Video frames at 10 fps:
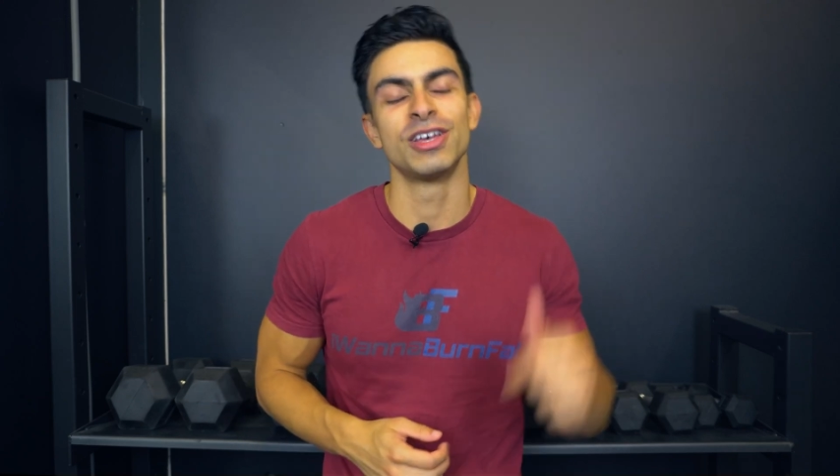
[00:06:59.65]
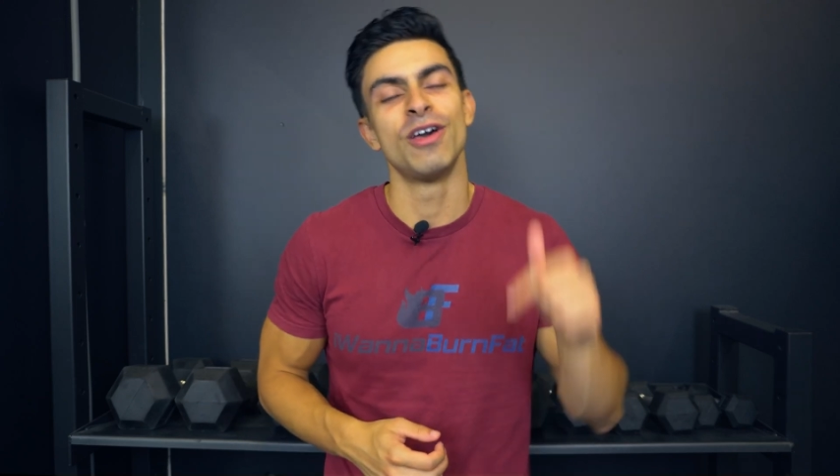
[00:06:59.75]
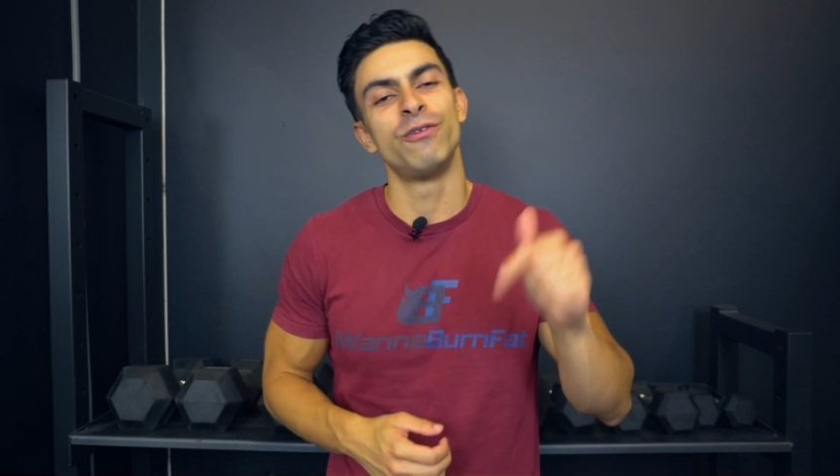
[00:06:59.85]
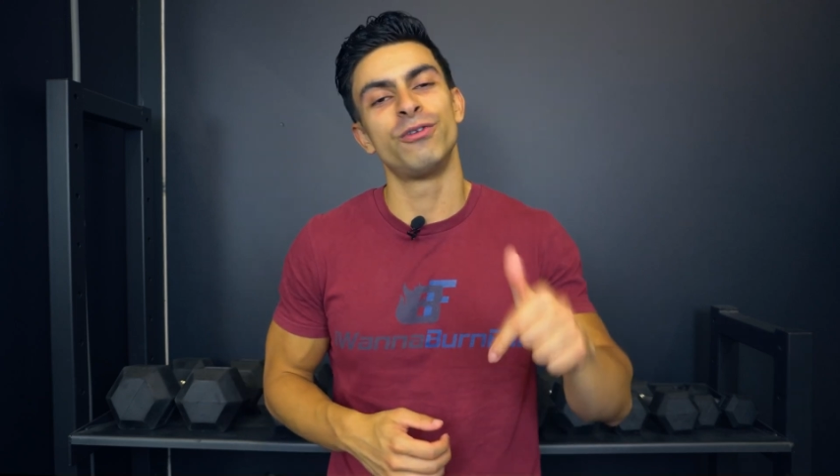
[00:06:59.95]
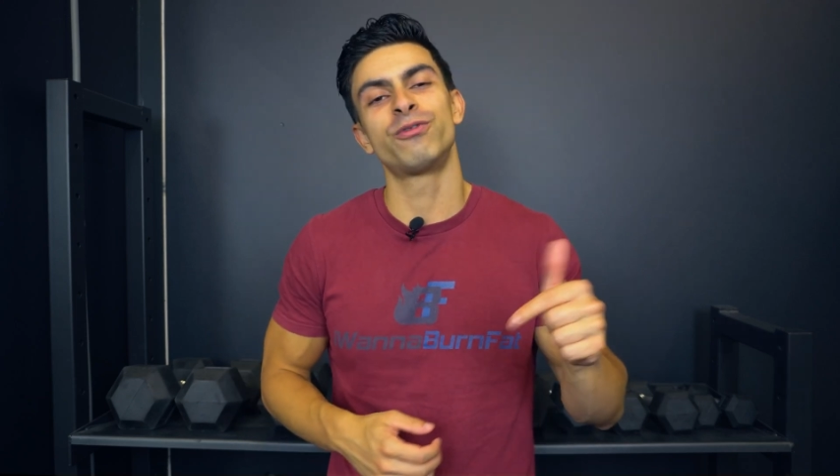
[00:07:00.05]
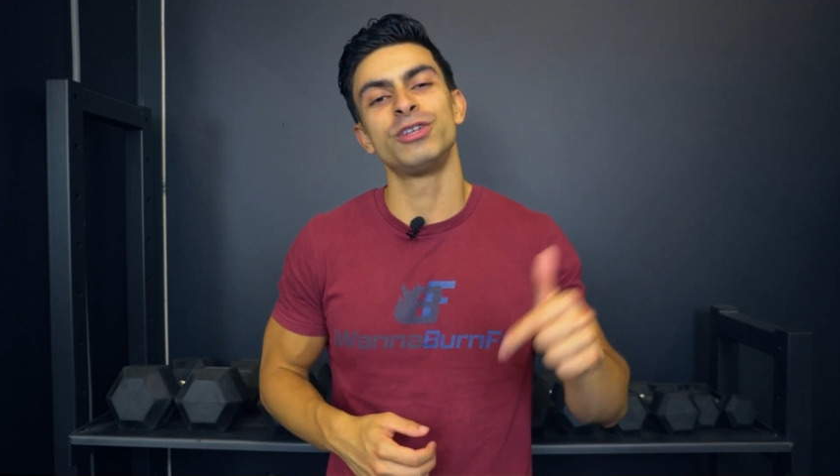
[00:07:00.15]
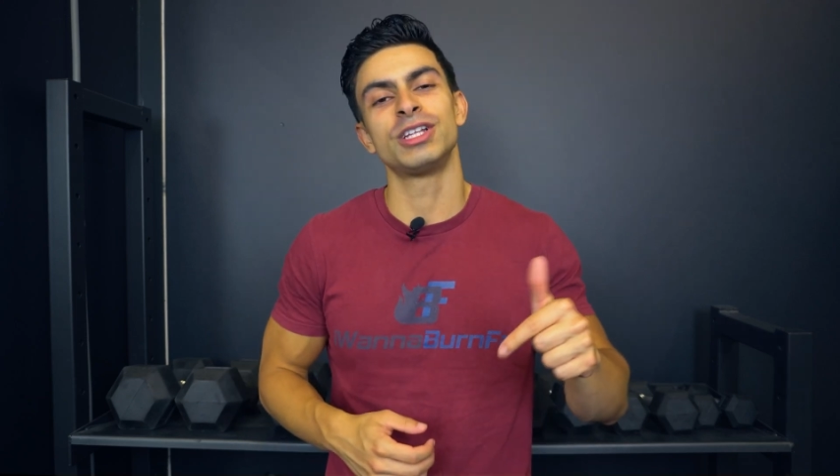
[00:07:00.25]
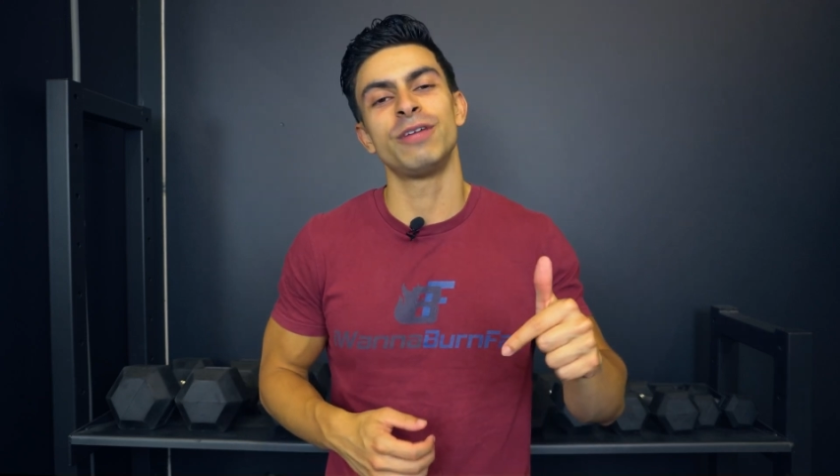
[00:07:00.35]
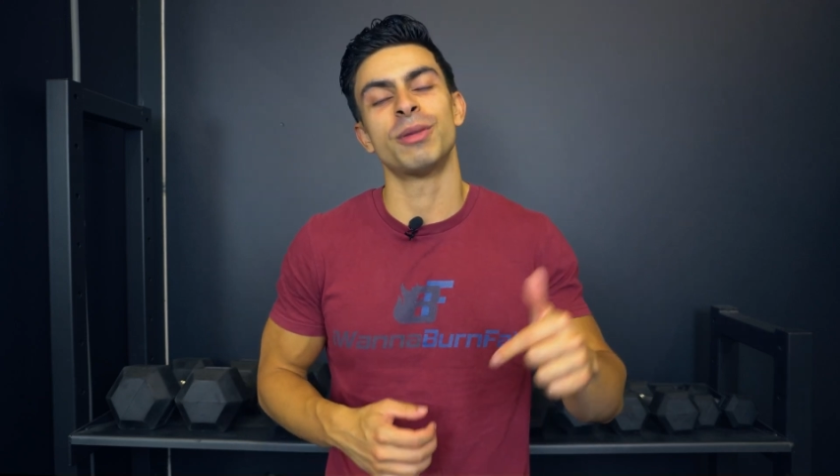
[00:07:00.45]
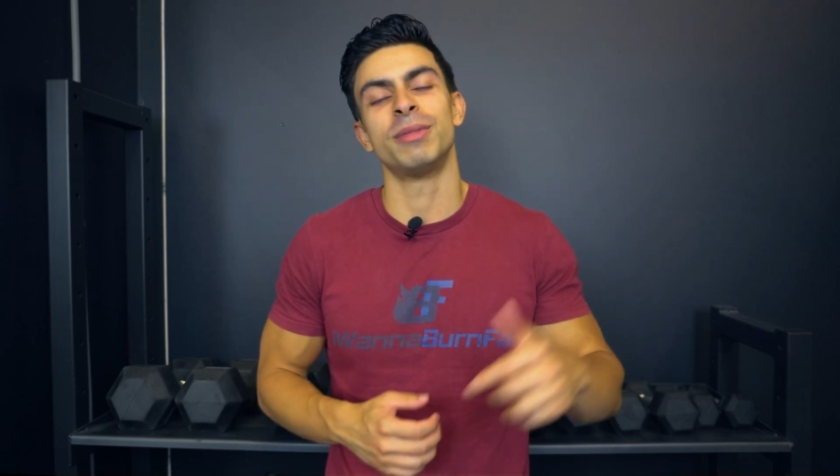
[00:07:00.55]
feel free
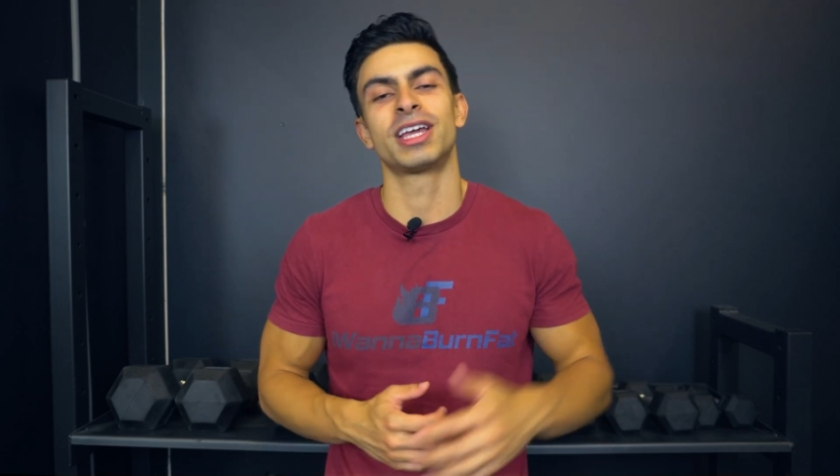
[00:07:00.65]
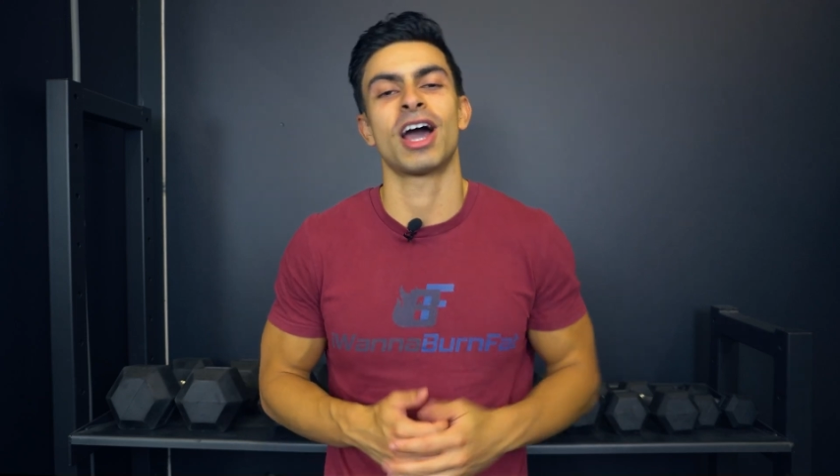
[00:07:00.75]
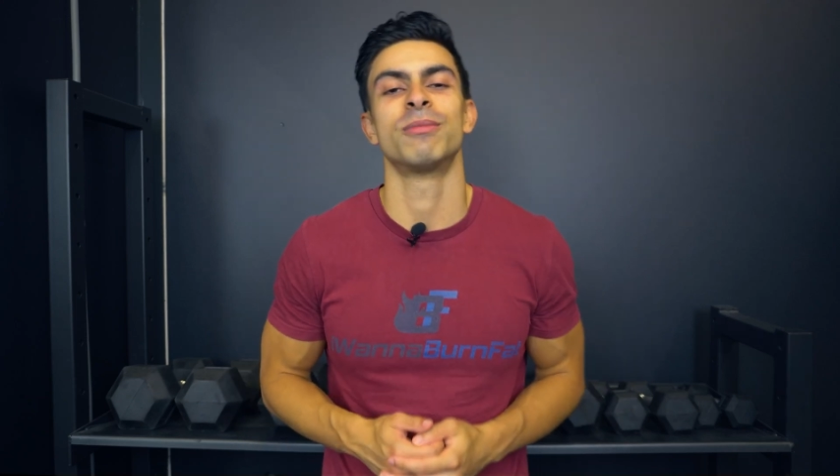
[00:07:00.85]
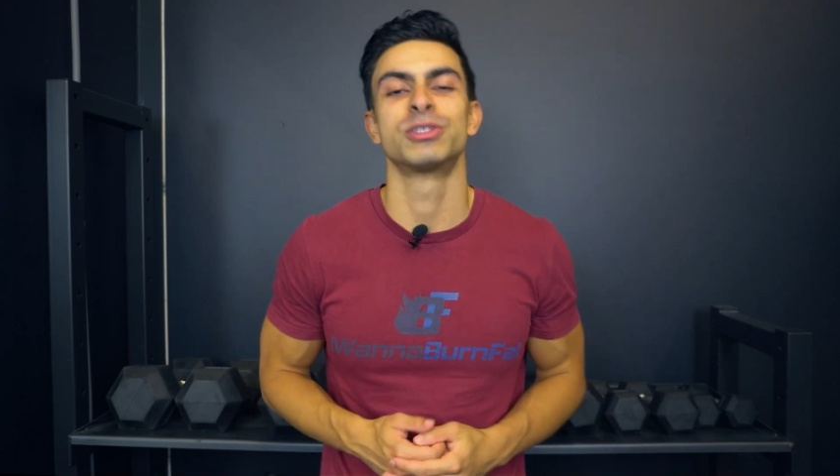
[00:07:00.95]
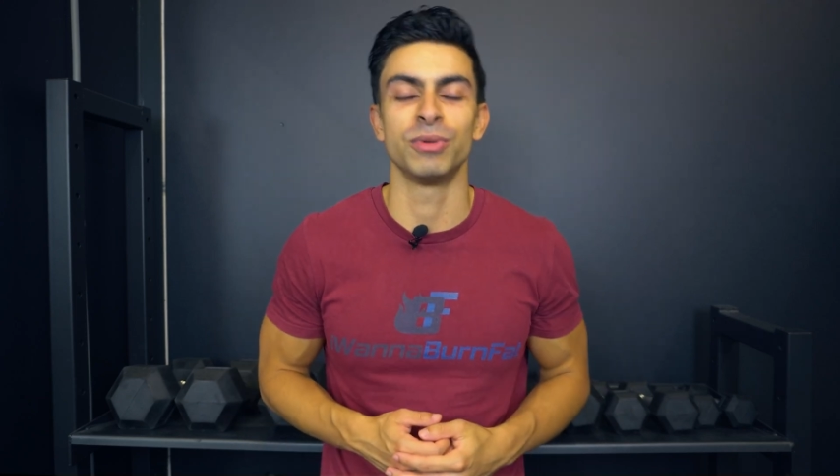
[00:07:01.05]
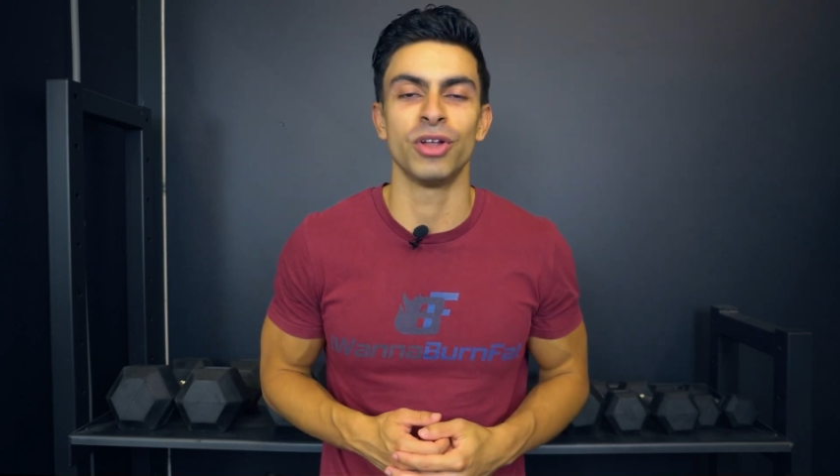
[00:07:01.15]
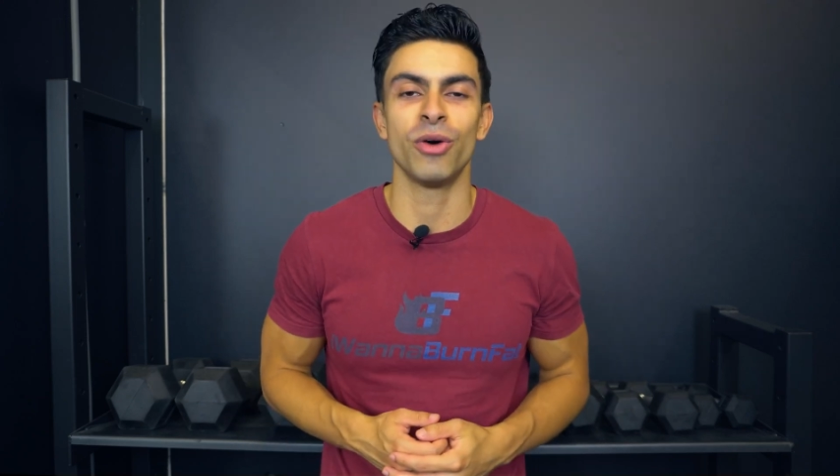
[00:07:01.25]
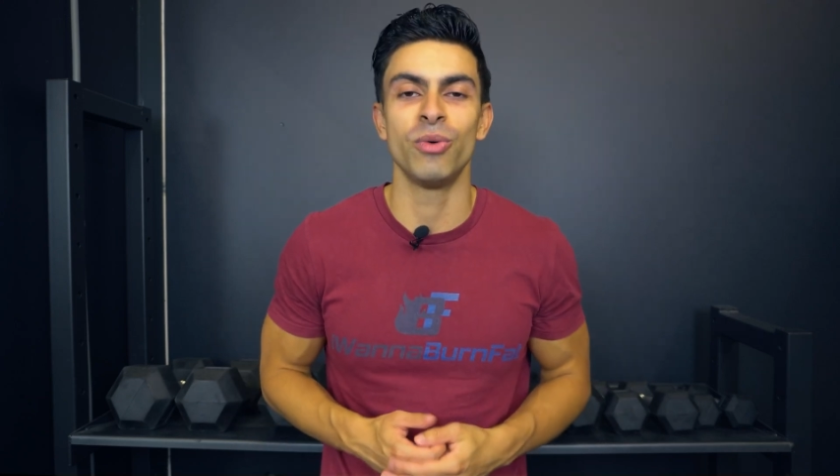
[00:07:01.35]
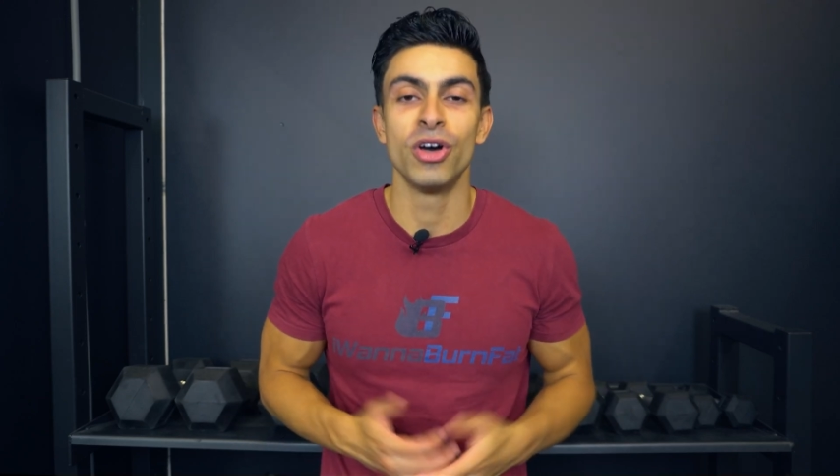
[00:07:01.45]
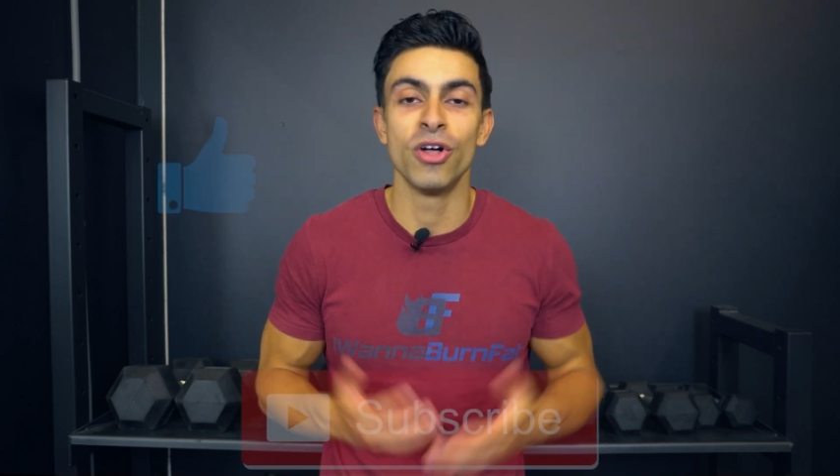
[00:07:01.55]
to leave them in the comments below.